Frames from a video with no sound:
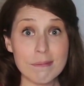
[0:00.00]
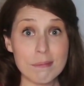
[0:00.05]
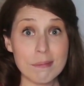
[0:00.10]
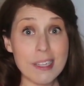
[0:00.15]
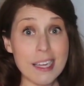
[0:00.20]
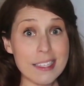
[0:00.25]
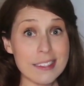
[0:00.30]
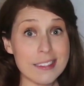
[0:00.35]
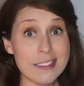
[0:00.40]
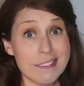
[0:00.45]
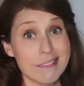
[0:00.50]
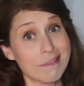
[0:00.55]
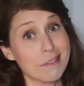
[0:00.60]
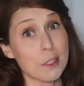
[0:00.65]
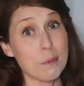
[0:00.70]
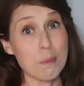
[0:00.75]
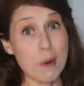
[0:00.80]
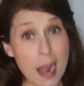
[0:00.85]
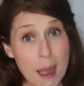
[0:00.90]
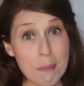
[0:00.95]
Plus,
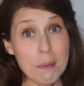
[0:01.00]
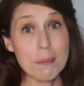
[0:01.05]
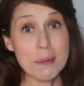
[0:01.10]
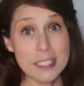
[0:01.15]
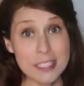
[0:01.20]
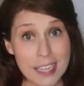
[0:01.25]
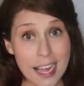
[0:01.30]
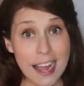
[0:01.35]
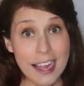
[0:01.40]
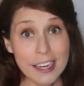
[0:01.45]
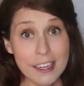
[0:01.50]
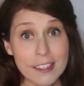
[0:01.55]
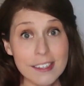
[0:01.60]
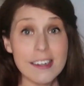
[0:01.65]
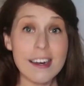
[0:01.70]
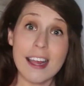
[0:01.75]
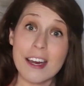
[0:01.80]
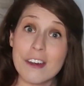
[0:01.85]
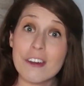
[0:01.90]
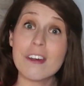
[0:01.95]
you're probably
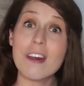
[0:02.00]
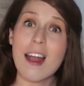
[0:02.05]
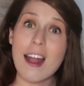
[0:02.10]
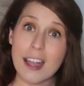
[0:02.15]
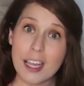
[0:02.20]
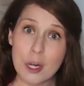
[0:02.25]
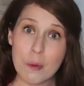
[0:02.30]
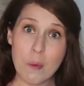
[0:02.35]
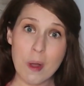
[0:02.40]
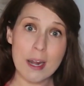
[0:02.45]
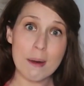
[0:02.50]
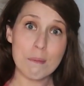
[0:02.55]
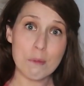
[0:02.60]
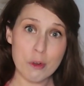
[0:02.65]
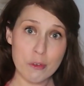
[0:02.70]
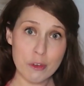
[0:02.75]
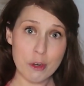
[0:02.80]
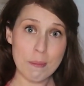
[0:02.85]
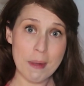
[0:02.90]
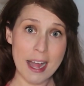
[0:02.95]
tired and you're not going to want to
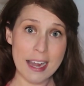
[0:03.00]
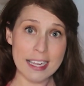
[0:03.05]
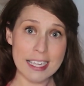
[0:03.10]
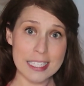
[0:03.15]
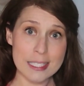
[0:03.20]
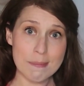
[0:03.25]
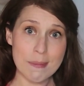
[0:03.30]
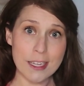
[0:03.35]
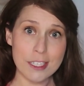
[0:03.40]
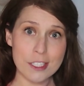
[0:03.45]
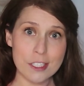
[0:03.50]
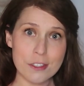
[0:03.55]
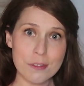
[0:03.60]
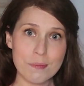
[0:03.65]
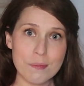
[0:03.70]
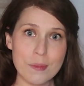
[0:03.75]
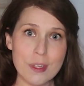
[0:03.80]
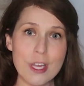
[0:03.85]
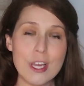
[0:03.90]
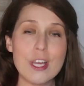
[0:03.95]
move your body as much.
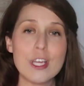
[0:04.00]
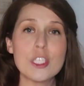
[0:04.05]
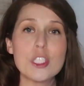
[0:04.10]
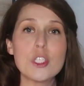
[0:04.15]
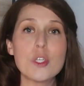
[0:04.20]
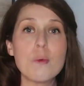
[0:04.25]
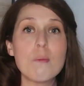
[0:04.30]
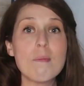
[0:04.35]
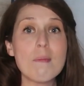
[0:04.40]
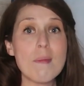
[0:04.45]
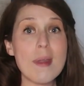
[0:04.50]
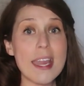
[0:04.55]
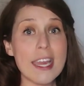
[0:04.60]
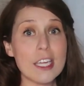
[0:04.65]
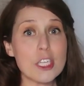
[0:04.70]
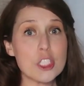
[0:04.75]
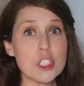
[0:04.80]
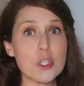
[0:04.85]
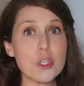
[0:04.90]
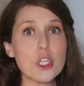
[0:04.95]
So
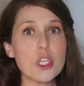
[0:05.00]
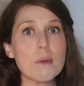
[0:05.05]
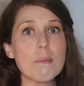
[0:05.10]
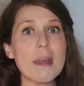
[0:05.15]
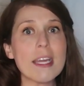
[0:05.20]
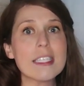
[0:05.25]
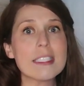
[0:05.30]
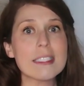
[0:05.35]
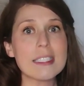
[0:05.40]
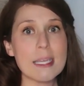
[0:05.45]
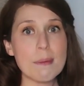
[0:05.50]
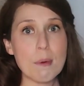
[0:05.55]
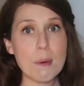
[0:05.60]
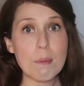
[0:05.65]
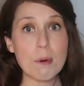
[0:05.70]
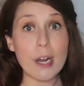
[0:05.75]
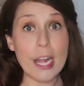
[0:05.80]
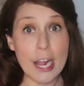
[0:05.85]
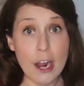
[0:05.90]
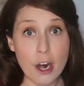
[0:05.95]
make sure you make sleep a
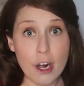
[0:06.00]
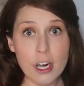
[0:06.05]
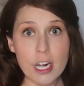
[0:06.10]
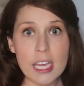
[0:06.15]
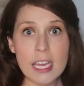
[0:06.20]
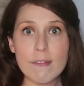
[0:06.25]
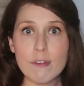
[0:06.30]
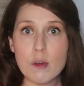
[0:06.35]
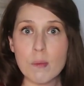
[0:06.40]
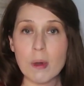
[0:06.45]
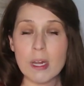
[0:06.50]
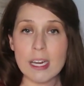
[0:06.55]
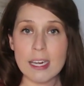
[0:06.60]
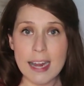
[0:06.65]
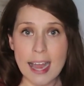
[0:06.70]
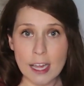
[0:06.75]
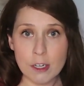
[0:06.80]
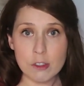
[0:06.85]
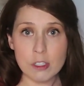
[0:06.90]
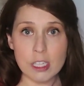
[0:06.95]
priority if you want to
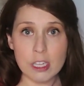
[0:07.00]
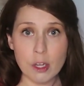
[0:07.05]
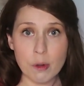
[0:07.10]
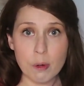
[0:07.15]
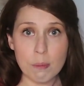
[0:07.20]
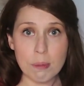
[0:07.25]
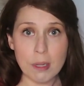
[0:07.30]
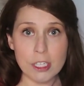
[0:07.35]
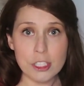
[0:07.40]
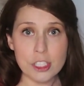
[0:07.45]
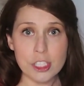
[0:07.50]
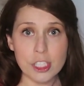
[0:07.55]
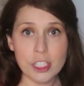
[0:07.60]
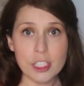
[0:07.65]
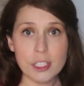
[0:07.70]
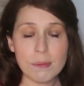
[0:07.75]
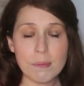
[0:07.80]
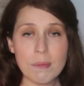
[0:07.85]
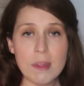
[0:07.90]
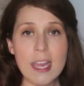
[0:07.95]
naturally lower blood
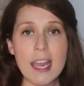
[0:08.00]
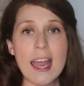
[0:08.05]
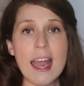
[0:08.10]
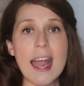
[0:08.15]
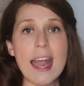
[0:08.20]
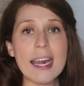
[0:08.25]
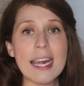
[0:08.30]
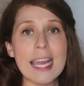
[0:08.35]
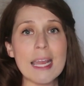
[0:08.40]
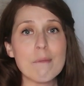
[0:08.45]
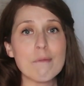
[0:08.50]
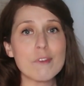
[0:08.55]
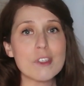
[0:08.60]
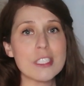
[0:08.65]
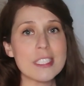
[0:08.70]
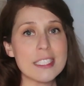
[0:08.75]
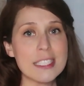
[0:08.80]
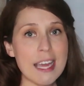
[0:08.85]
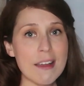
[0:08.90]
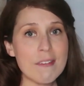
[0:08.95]
sugar, and aim for
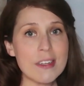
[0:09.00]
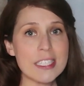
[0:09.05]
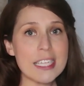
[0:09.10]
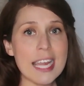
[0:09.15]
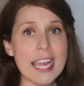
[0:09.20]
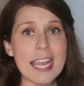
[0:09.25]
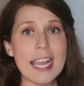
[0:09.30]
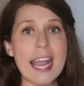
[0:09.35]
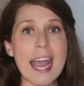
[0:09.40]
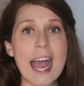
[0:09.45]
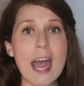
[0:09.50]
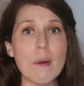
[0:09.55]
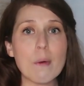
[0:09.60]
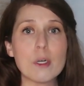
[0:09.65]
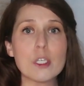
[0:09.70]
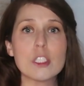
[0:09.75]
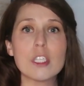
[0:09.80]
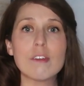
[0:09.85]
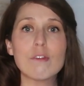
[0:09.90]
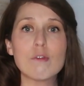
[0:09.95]
7 to 8
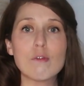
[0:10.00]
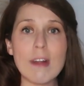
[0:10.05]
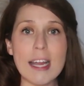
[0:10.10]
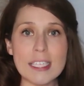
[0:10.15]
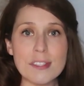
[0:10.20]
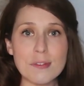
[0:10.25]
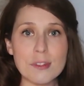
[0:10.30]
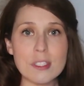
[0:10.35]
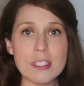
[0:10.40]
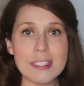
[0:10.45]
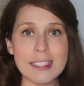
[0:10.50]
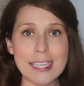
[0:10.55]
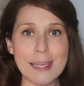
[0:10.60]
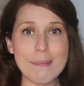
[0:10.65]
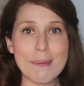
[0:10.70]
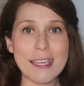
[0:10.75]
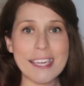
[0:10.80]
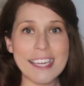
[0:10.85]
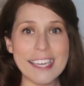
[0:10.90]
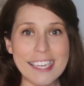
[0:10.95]
hours of restful
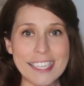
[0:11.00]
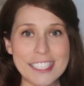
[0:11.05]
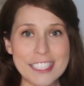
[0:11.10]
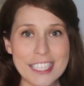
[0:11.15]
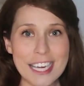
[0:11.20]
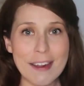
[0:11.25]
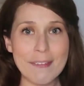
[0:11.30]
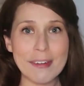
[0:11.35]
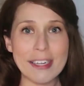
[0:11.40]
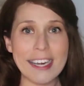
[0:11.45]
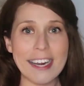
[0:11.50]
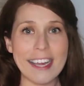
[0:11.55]
sleep each and every